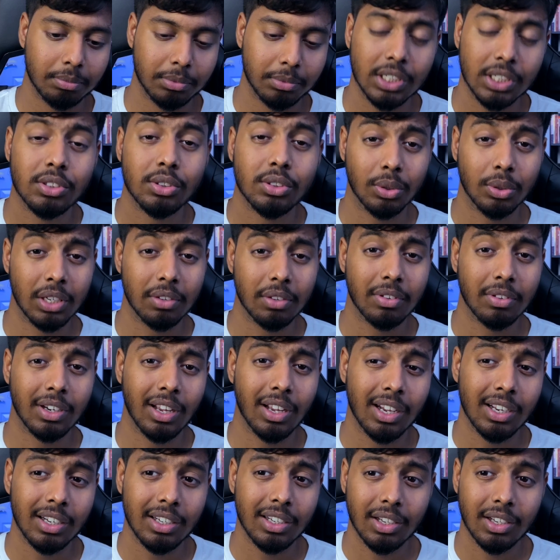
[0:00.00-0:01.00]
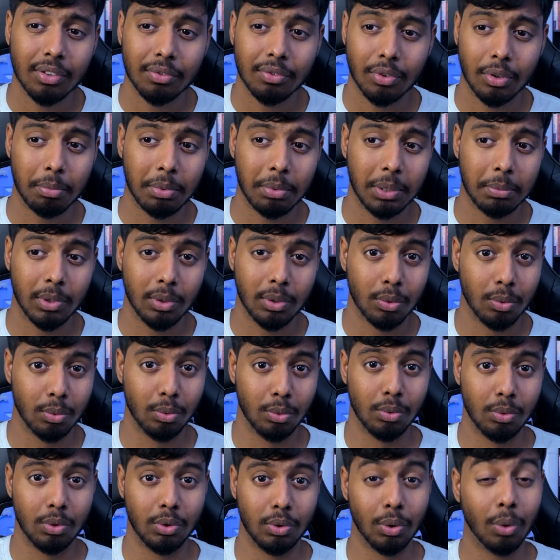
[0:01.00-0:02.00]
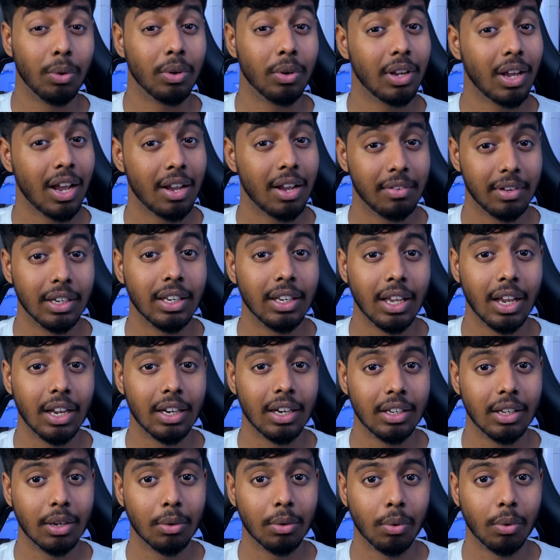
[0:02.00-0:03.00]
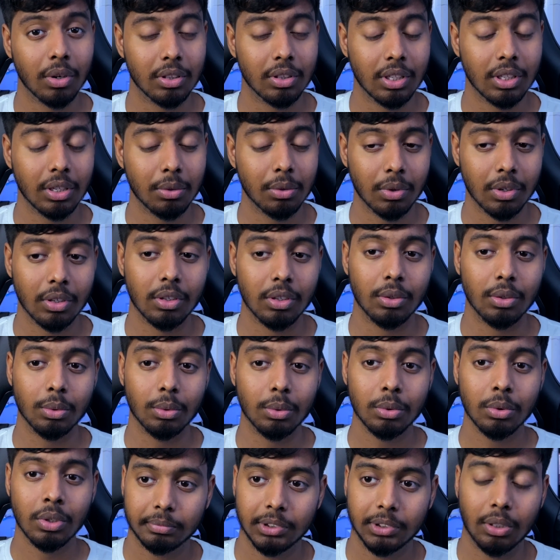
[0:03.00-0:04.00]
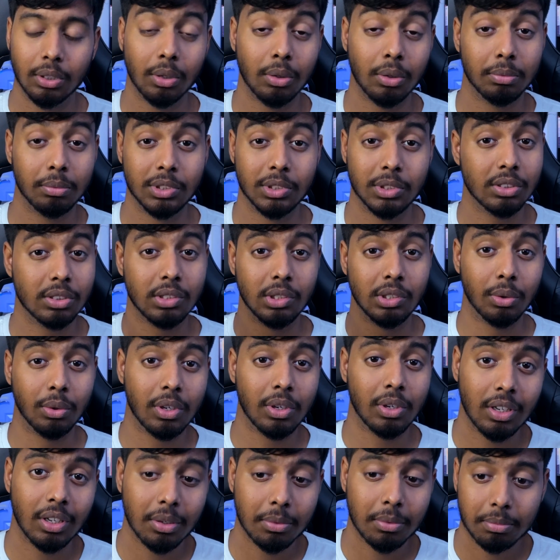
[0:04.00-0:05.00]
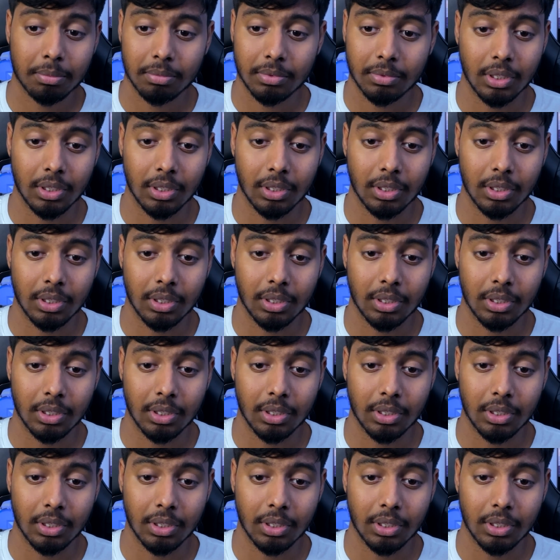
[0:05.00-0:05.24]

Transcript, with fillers: Just to give an idea for people who don't have any idea what they want to do, you know, just look it up.